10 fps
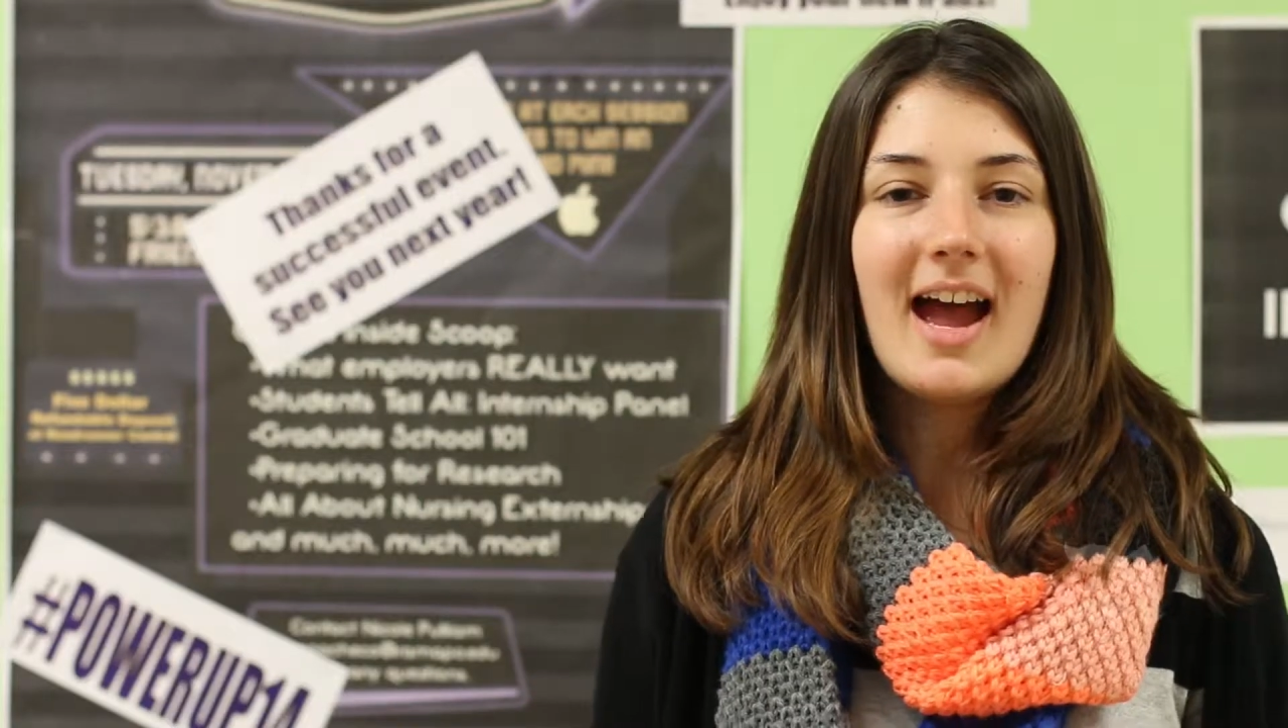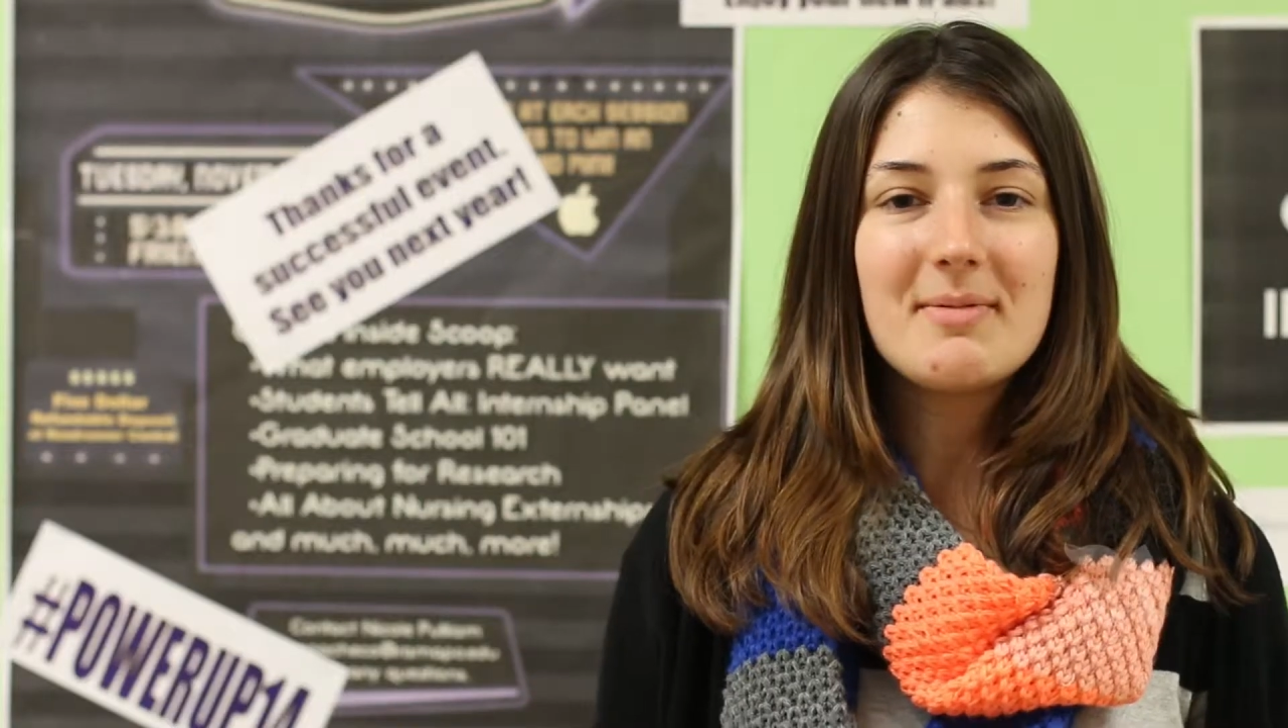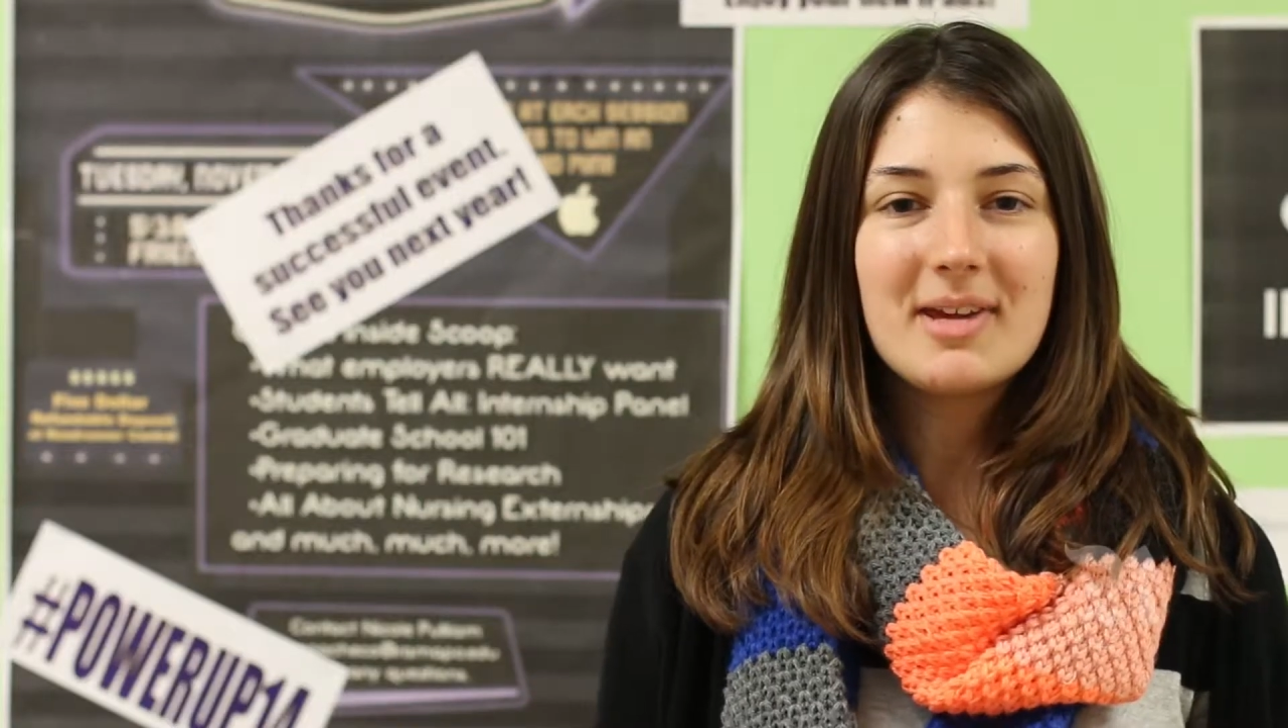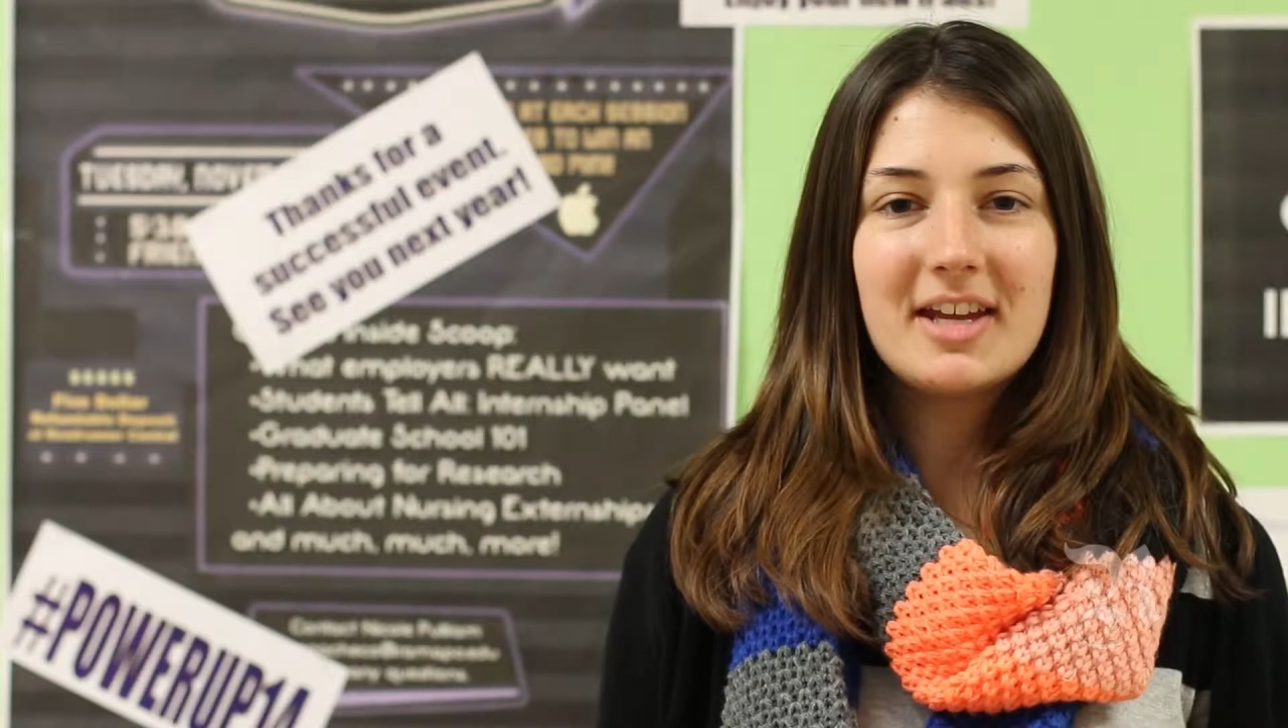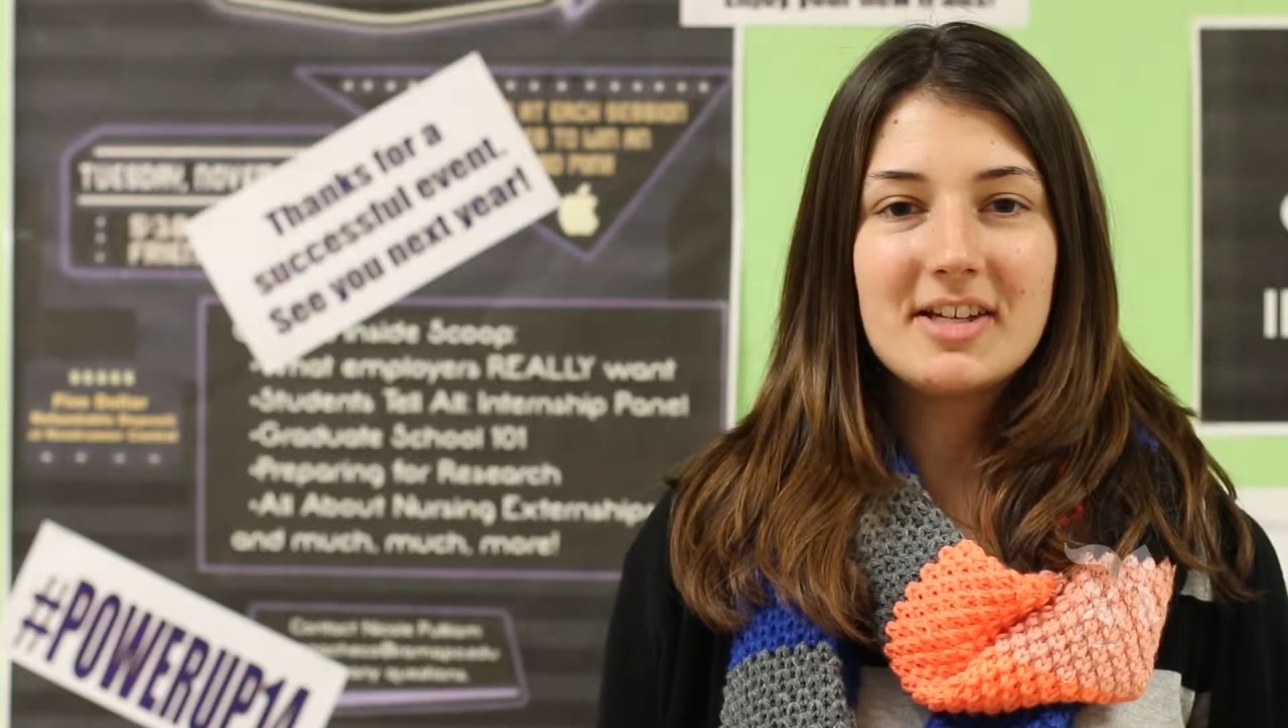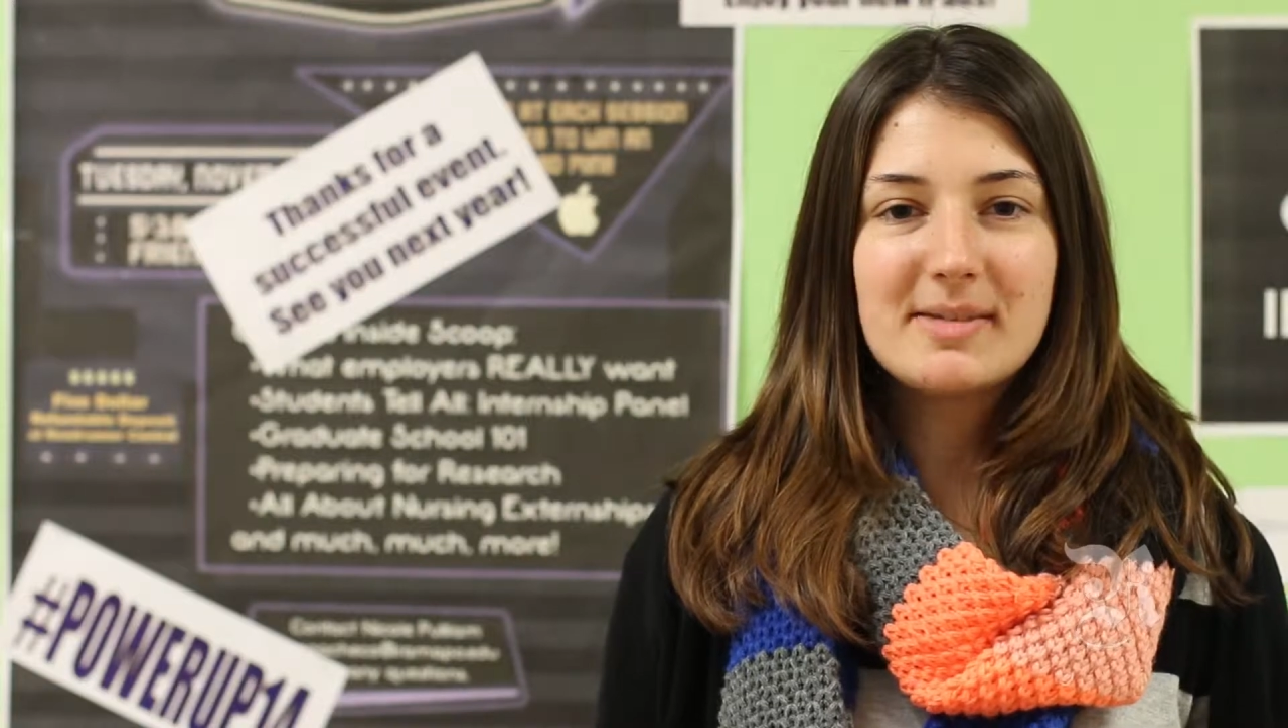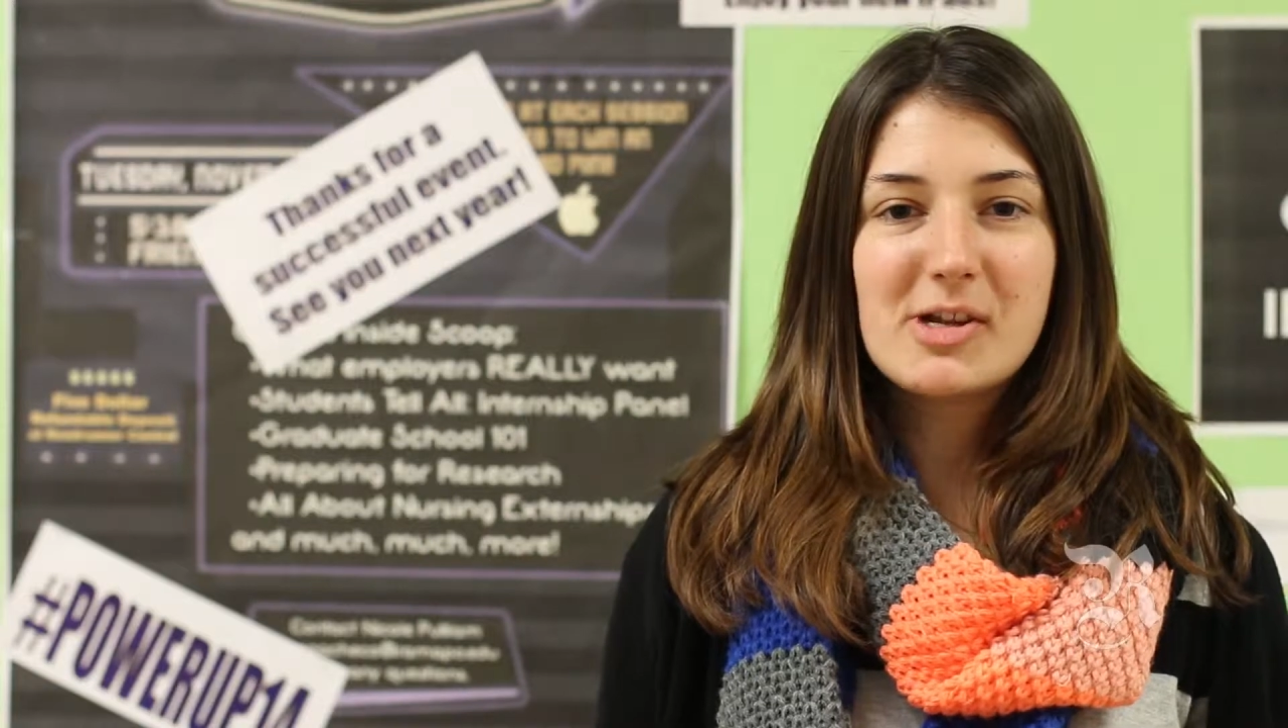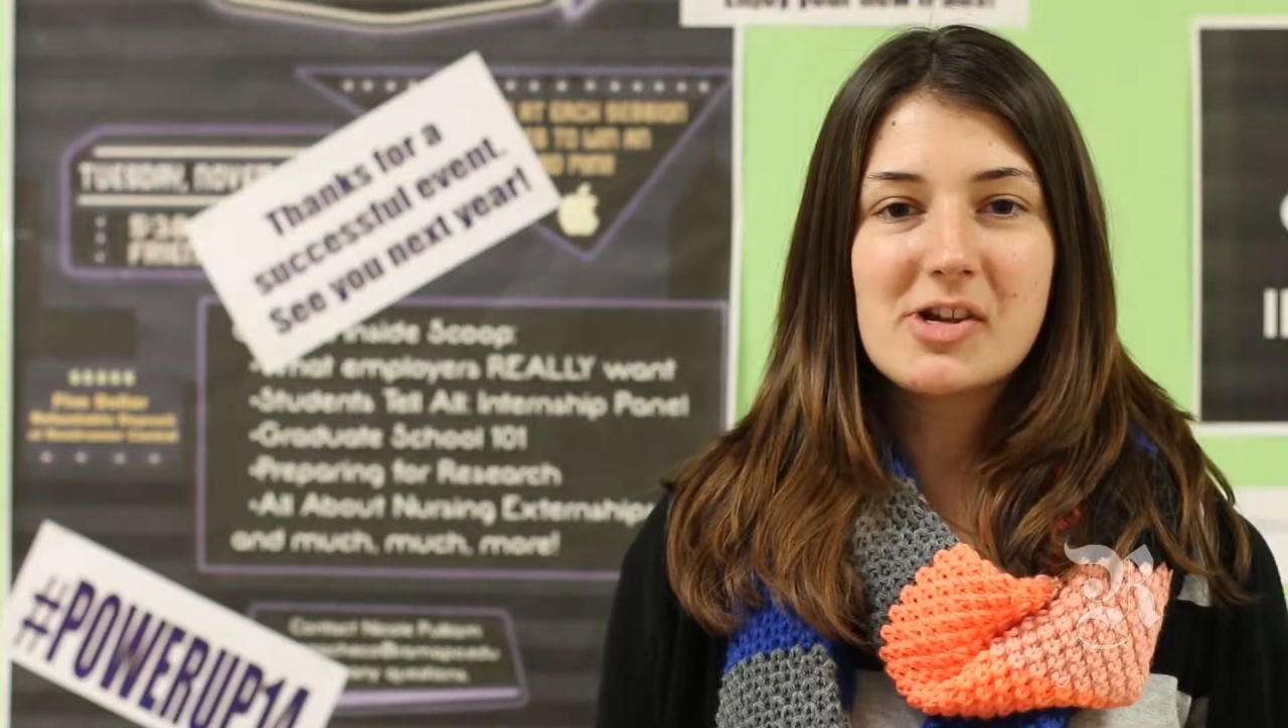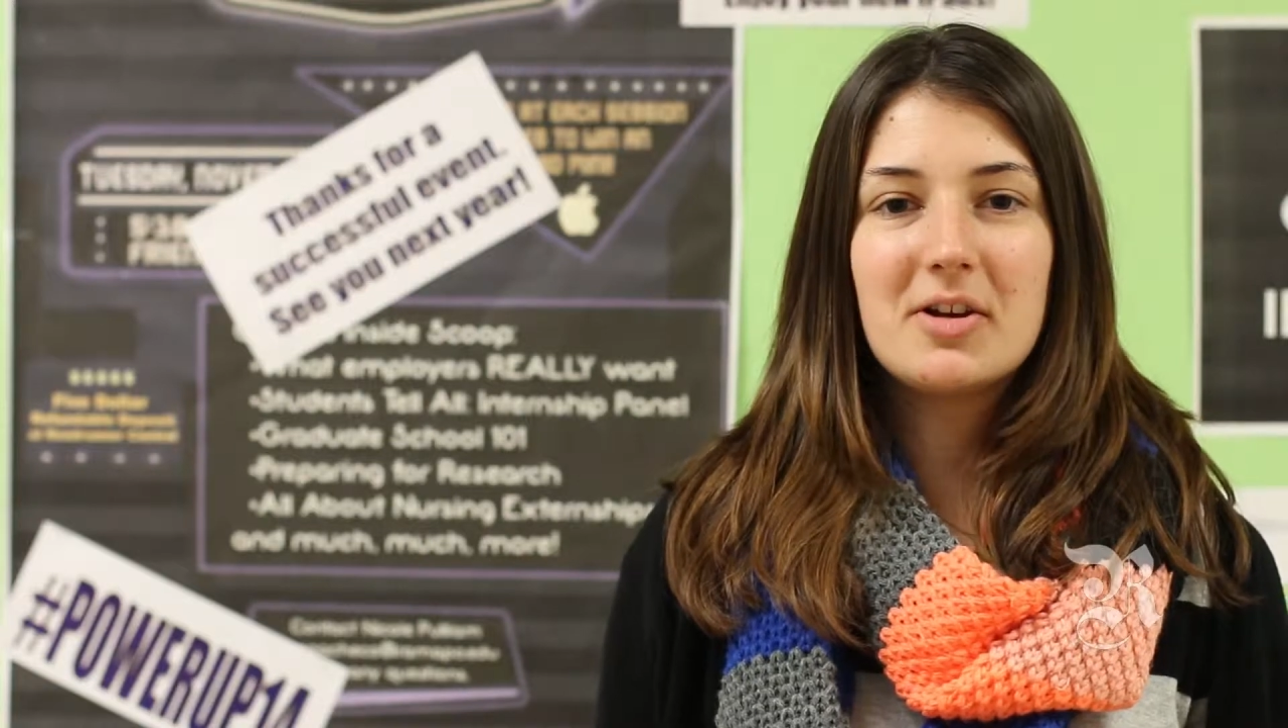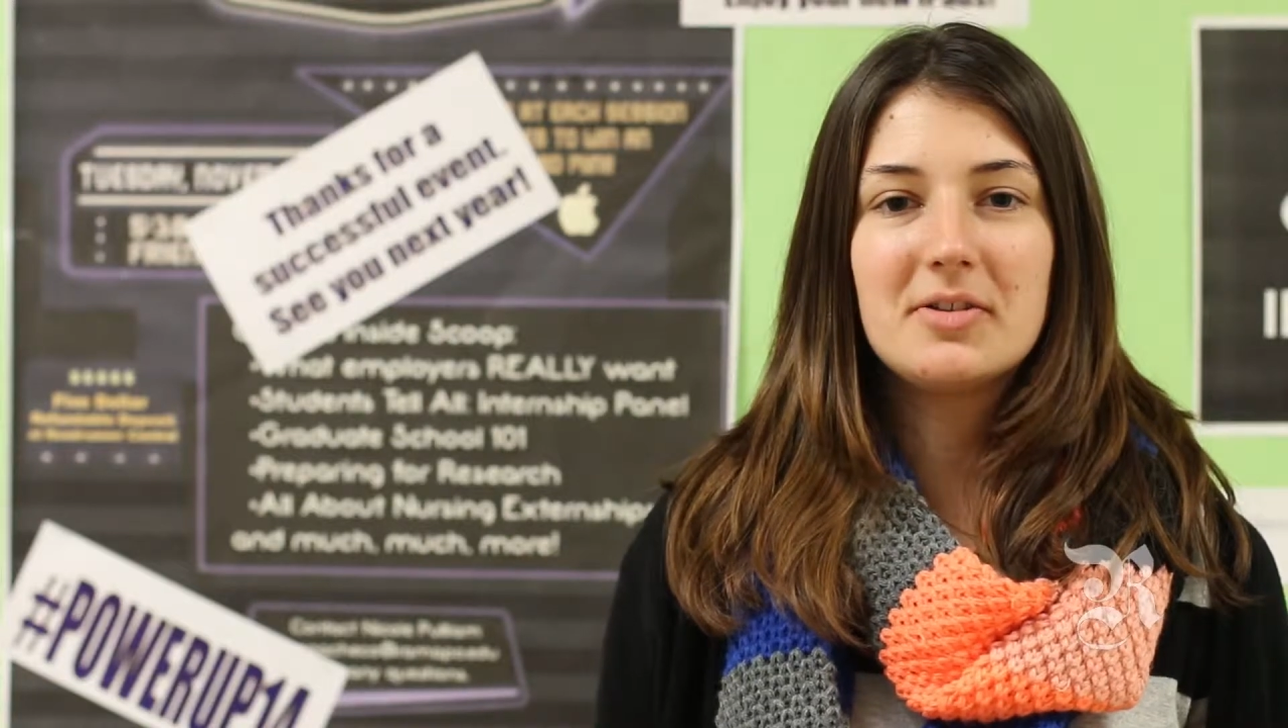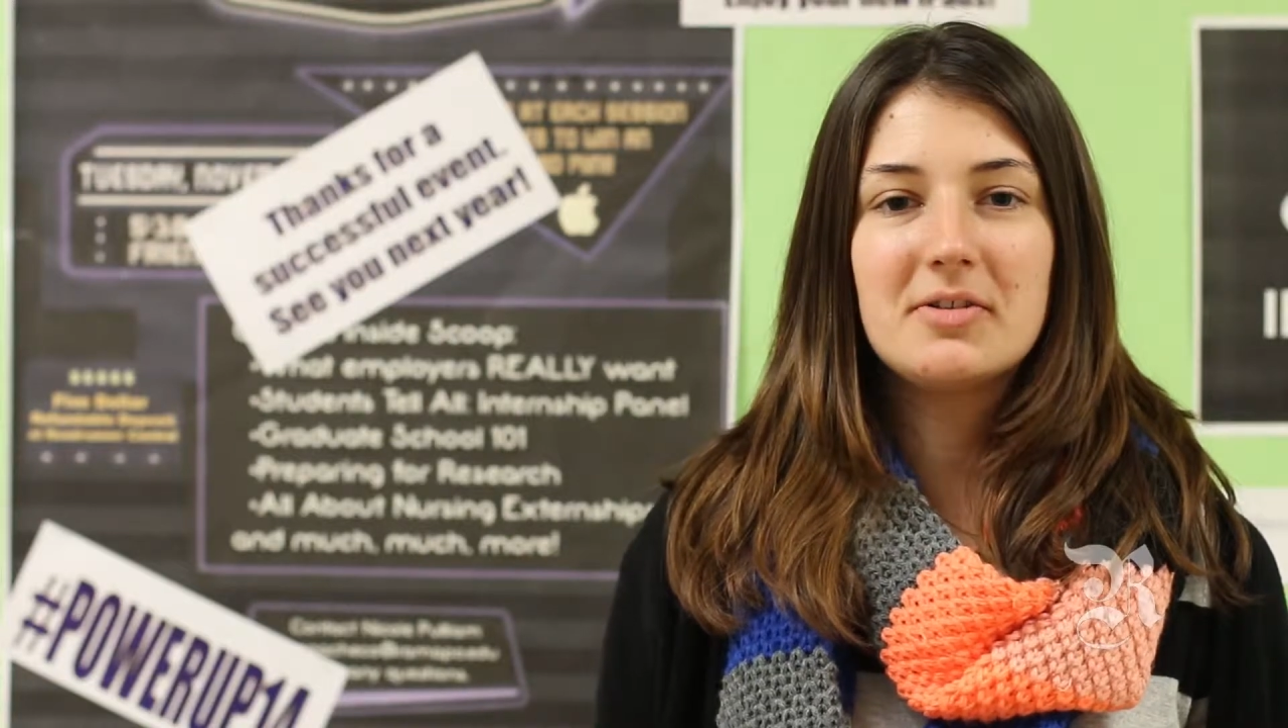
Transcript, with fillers: I'm Candace Mitchell,